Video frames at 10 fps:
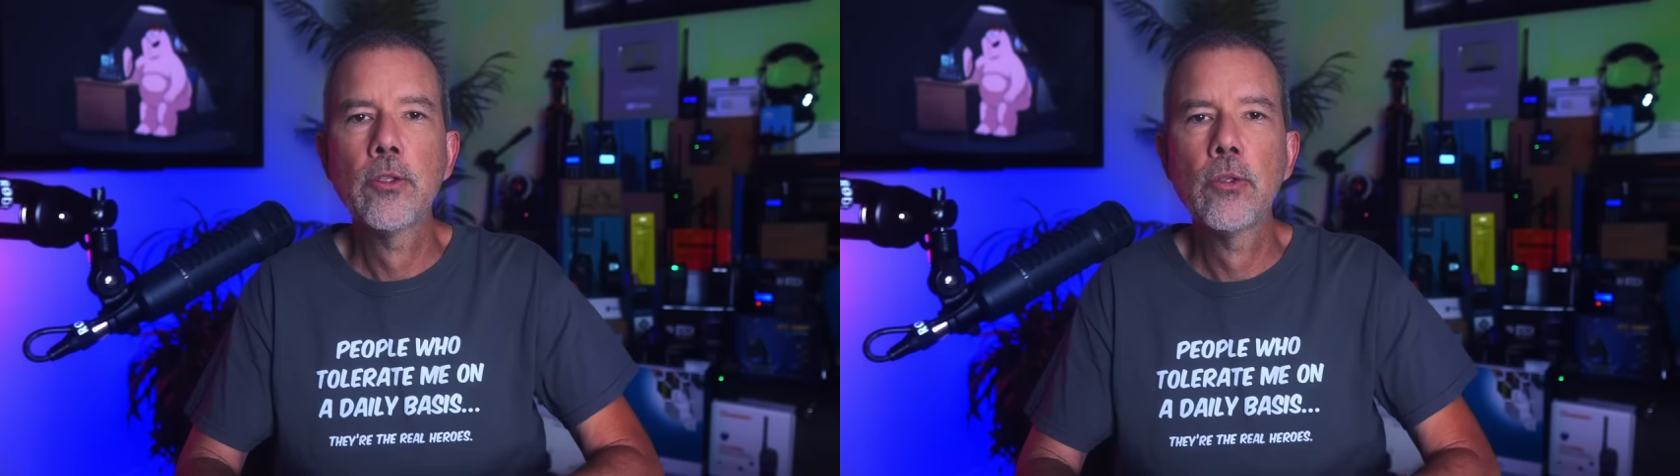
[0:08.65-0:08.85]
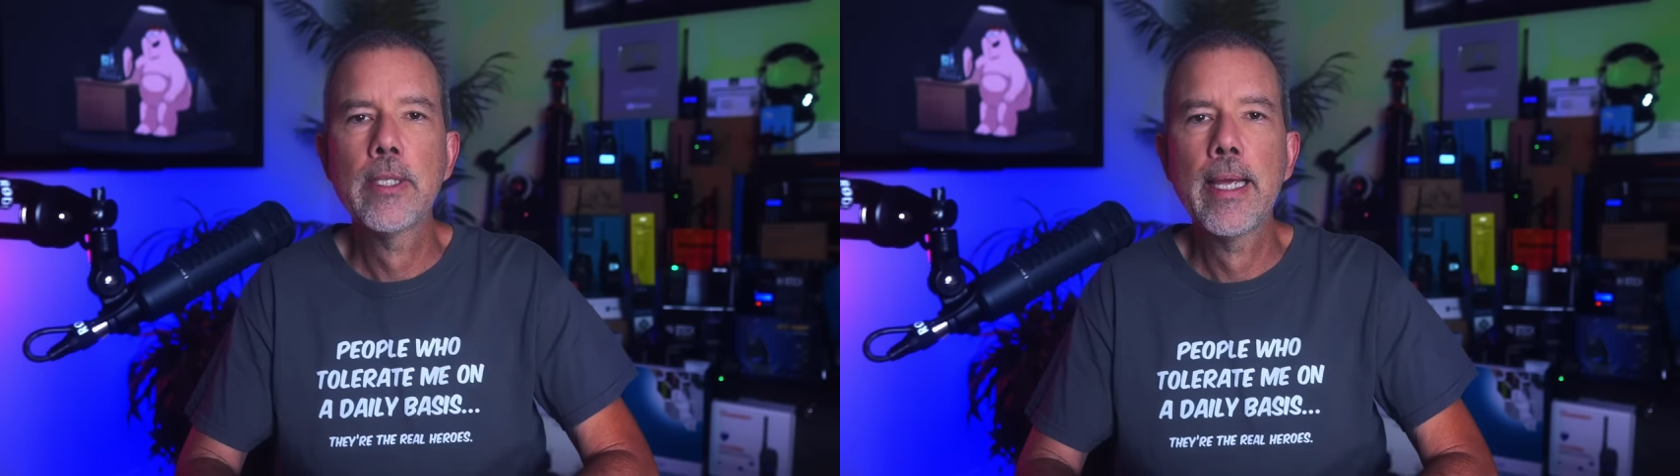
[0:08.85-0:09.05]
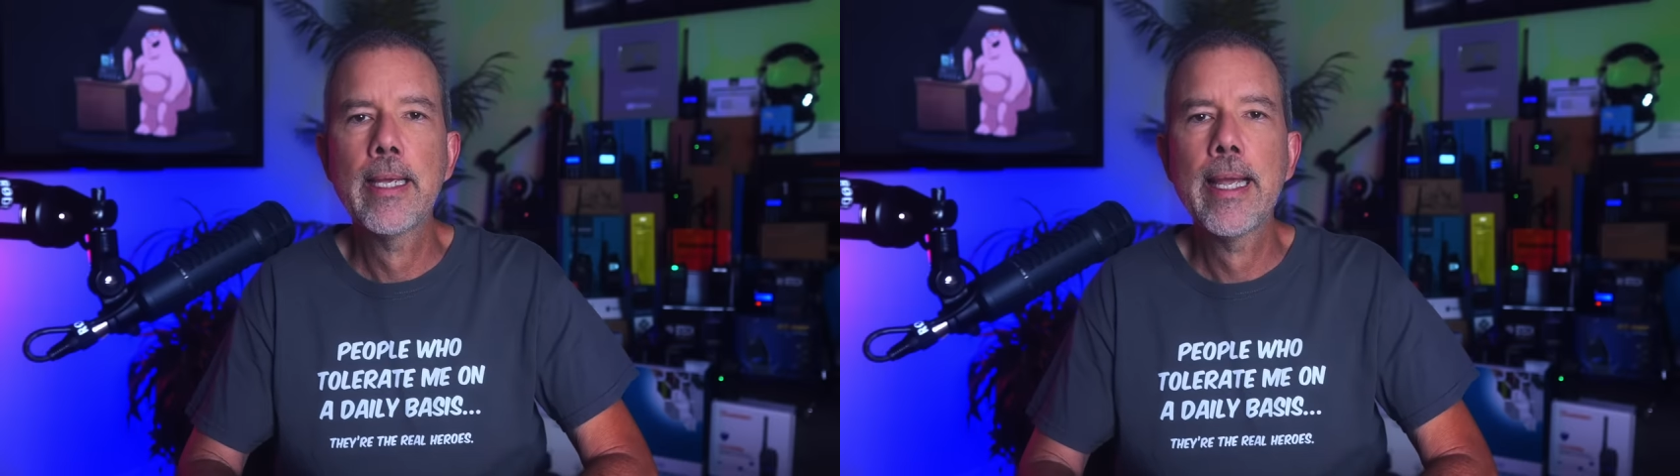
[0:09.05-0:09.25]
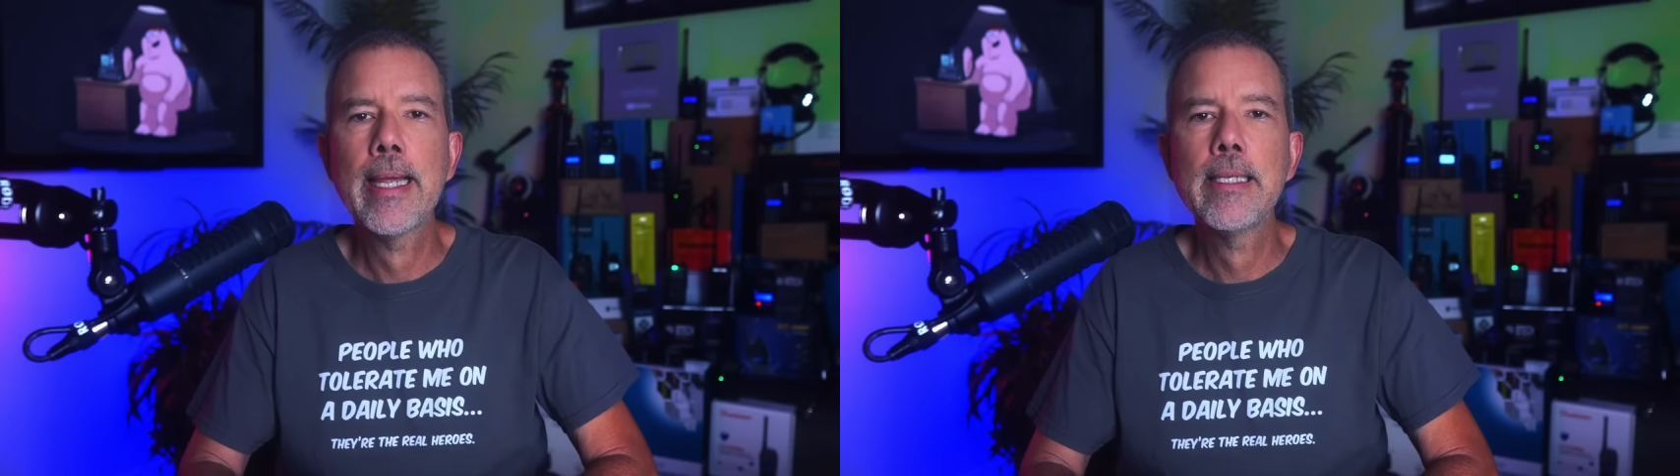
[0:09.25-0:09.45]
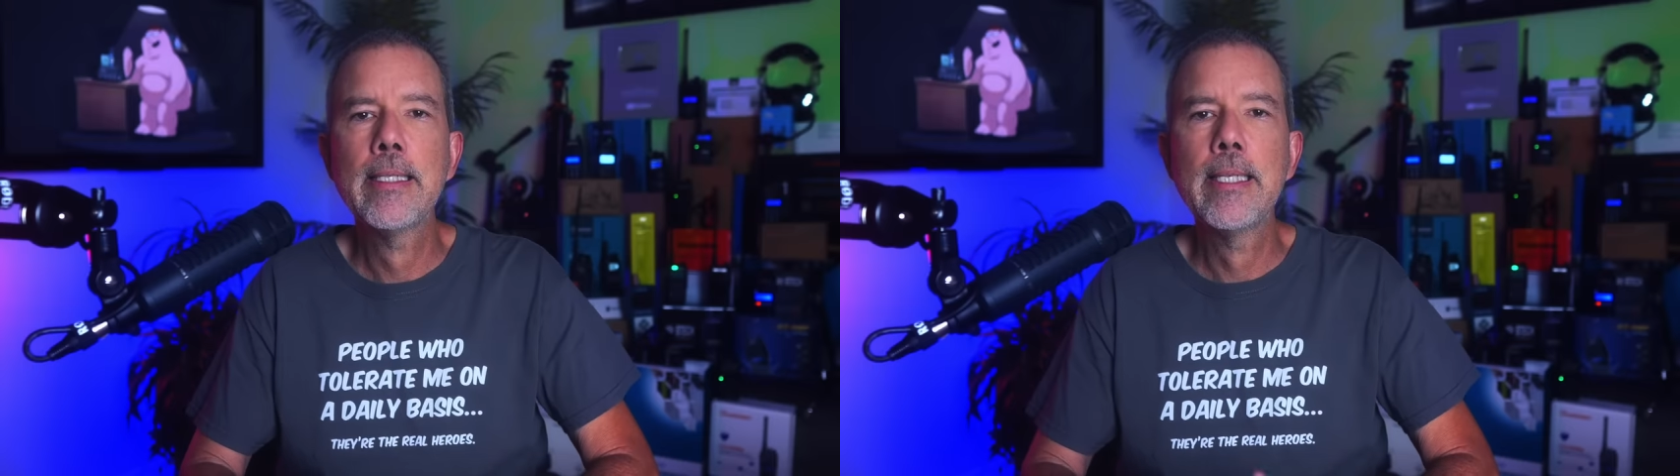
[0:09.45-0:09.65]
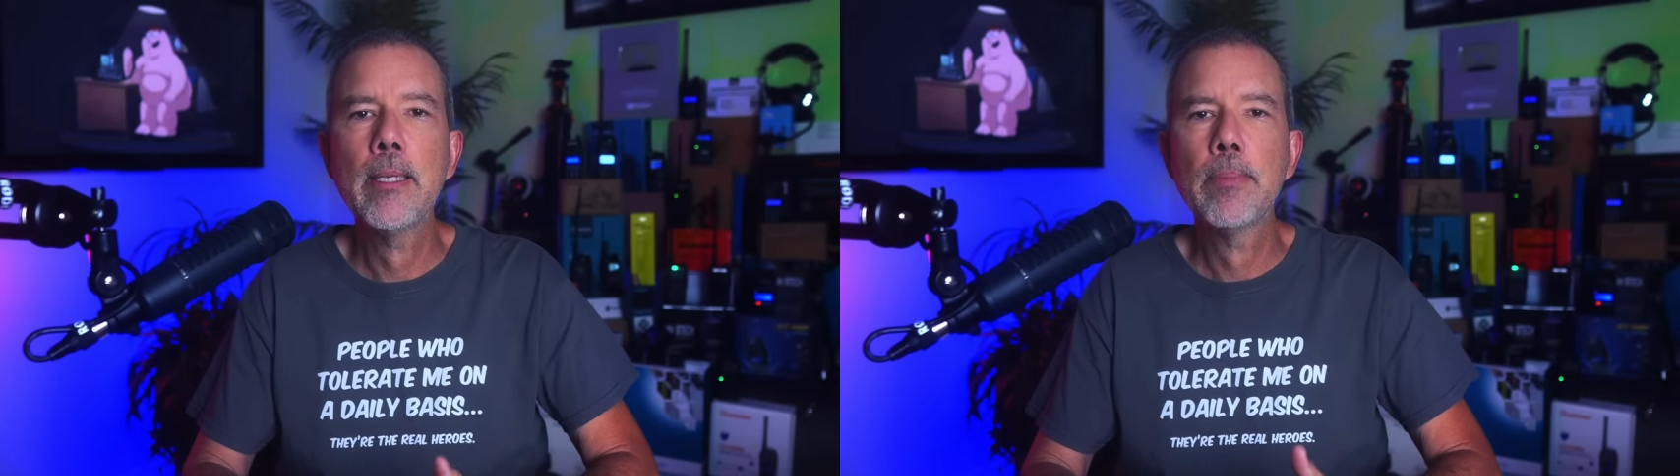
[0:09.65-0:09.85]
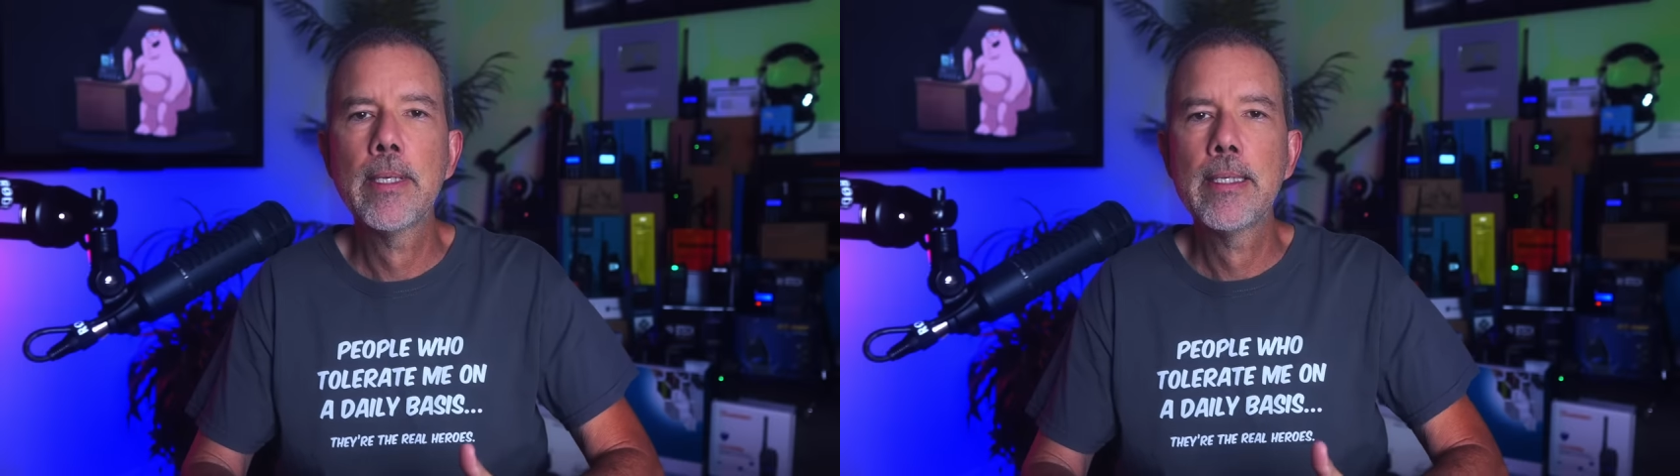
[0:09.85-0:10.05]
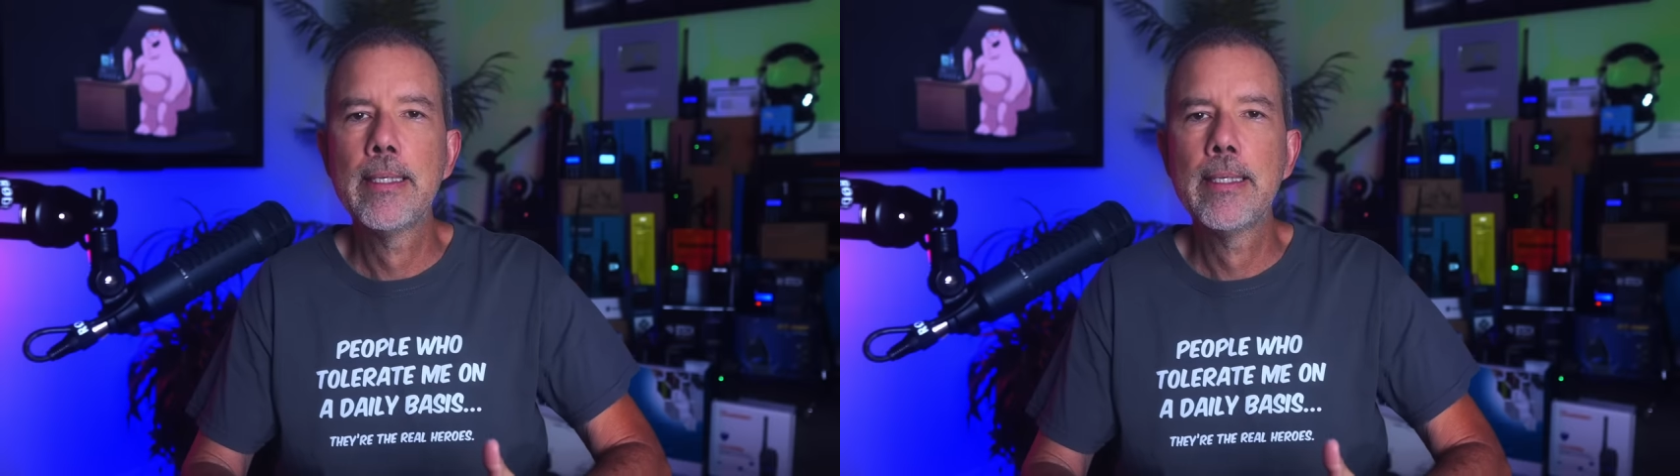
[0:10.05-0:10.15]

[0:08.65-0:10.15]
to take a deep